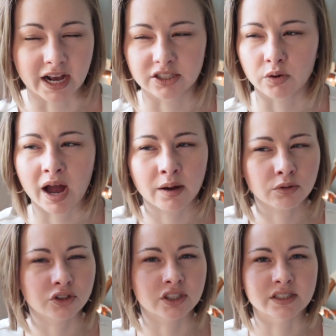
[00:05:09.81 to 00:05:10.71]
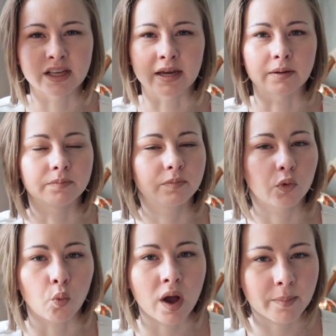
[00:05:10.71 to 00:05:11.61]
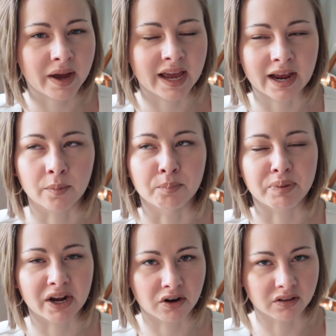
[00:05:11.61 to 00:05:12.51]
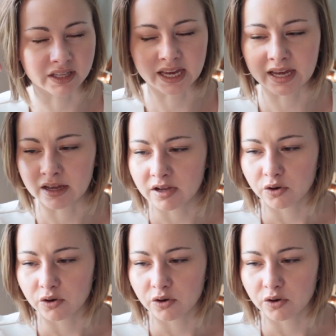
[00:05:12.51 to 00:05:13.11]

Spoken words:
So I will just like wet my hair barely,